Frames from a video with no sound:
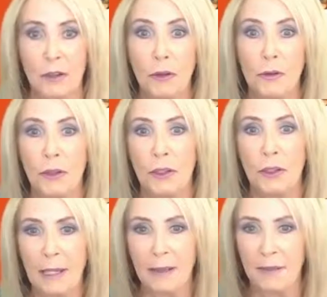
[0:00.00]
huge
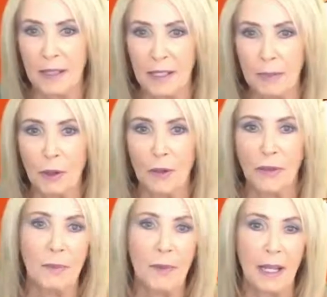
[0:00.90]
benefits, both
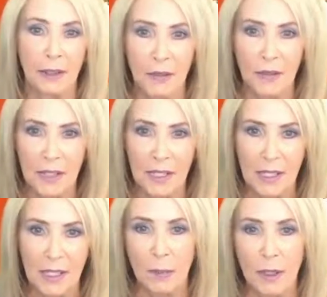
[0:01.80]
from the health
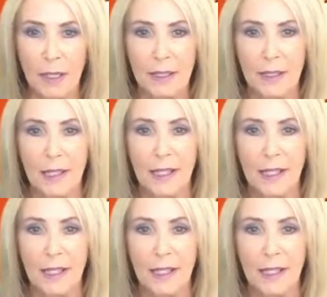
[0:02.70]
standpoint